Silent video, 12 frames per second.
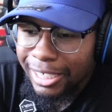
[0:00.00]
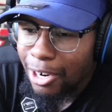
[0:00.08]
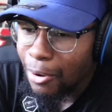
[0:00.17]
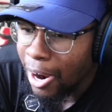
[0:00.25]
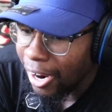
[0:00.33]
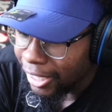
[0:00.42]

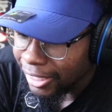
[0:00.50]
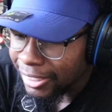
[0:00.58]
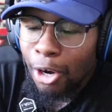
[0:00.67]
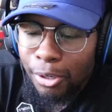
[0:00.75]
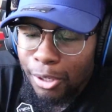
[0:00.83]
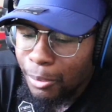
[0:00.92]
Gohan.
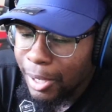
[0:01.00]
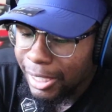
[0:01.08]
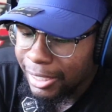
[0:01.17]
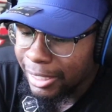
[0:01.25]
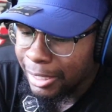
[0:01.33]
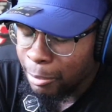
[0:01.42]

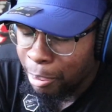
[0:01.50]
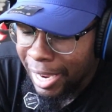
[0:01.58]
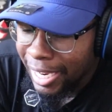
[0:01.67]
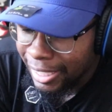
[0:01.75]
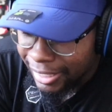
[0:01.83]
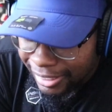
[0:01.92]
Konoha and
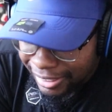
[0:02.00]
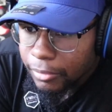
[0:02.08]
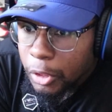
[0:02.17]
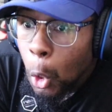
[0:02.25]
Pain.